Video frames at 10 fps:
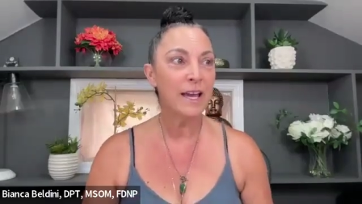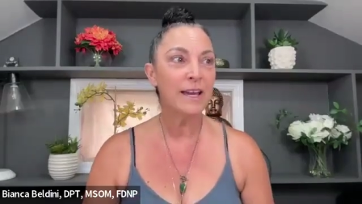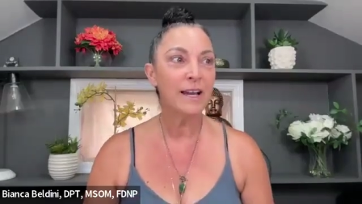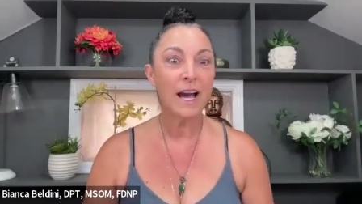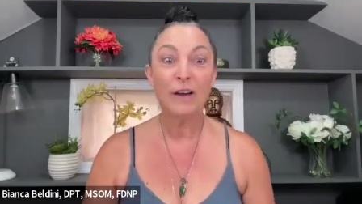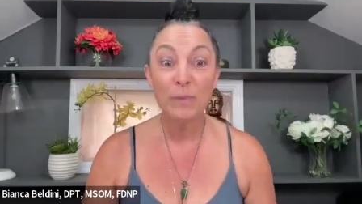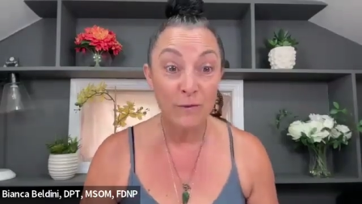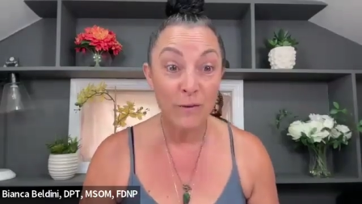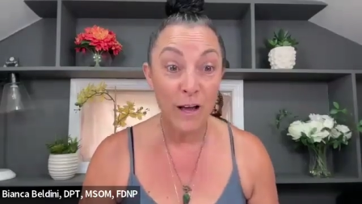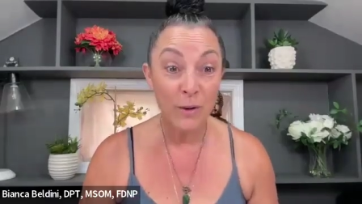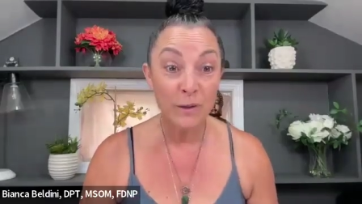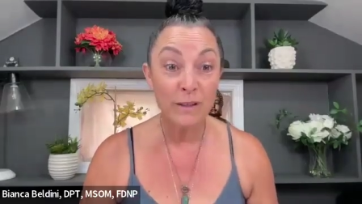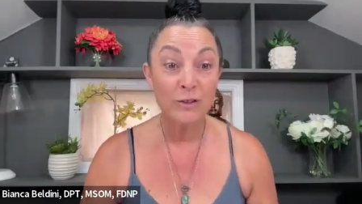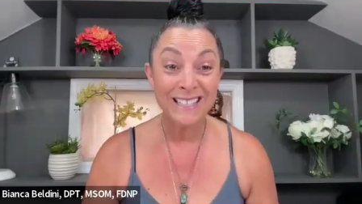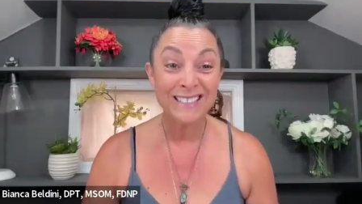she's like, I've been
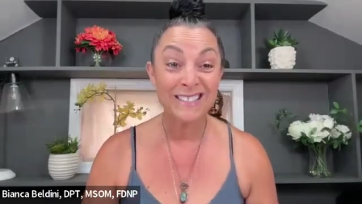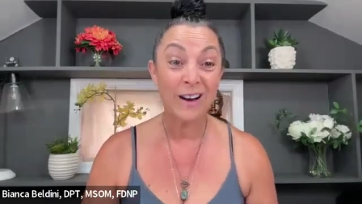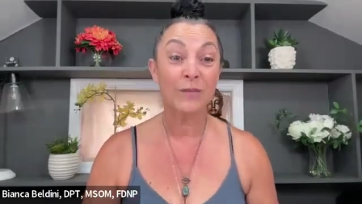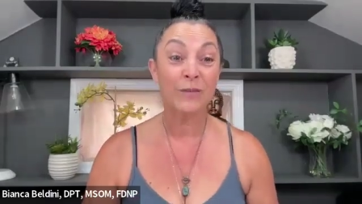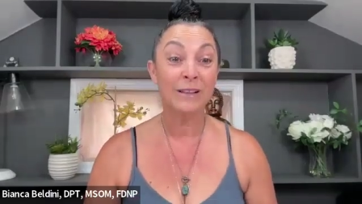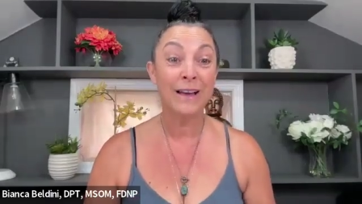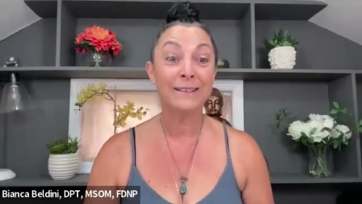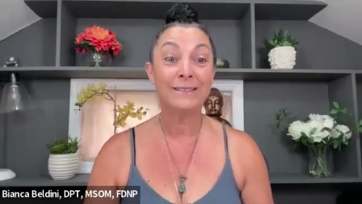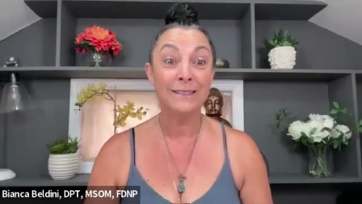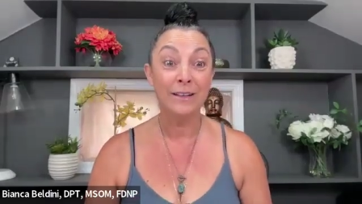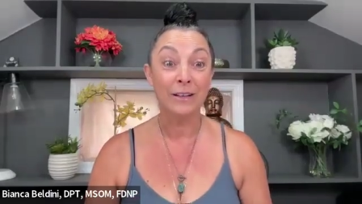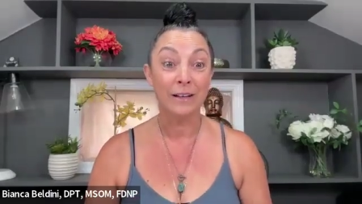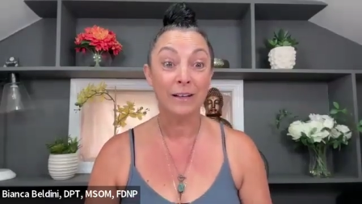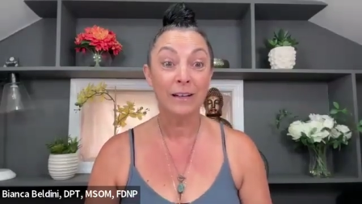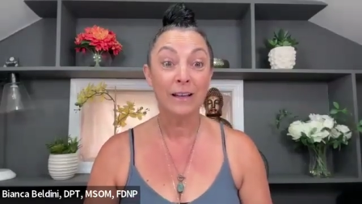following your TikTok for the last
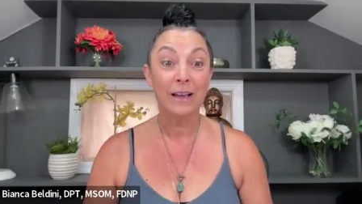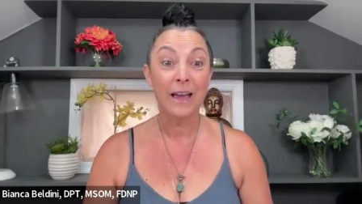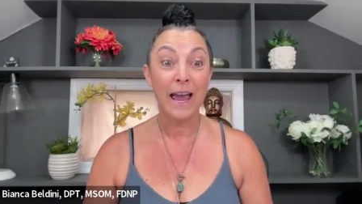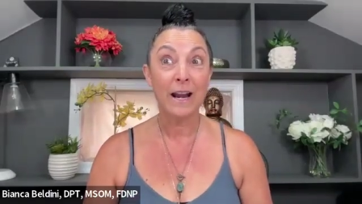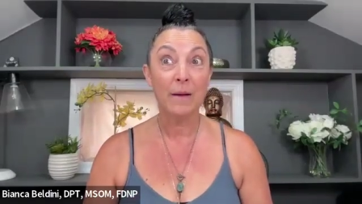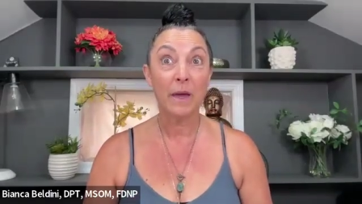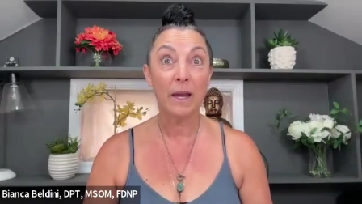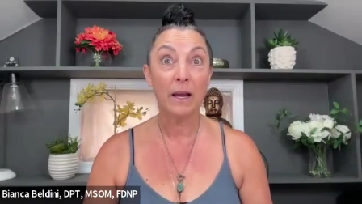year. And I'm